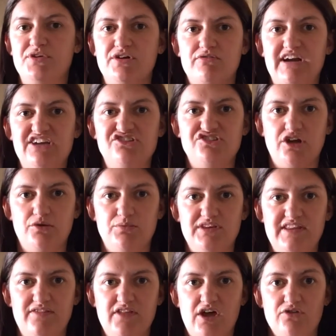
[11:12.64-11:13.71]
ratio
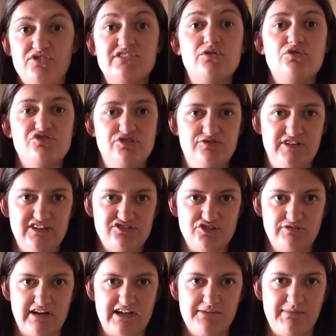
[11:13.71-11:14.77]
within those, as long as you feed to the
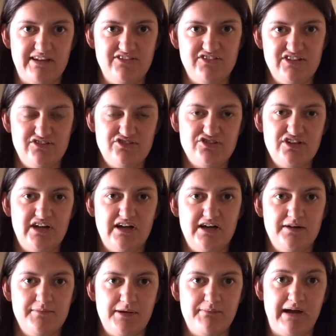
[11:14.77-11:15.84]
recommended
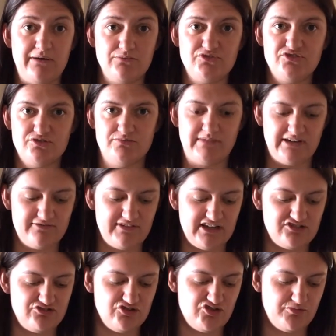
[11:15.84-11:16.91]

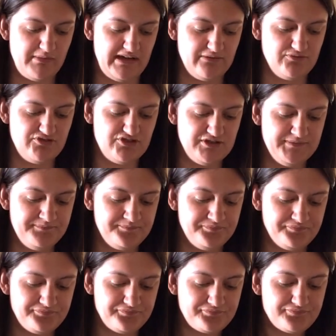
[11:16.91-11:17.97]
manufacturer's amount.
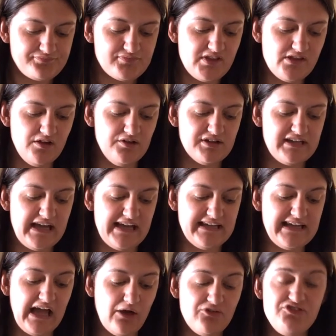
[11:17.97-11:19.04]
Okay,
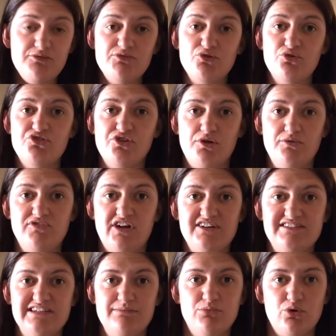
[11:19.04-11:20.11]
and calcium is also
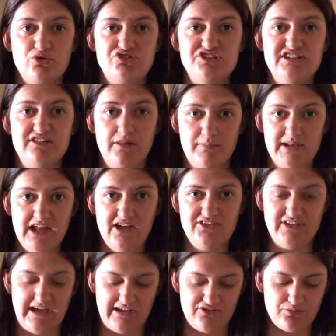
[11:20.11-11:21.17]
vitally important in the
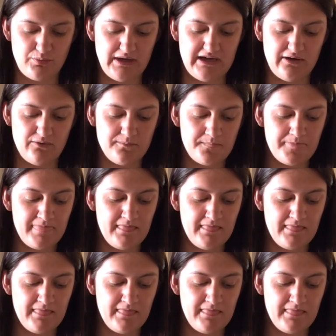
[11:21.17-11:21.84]
blood as well,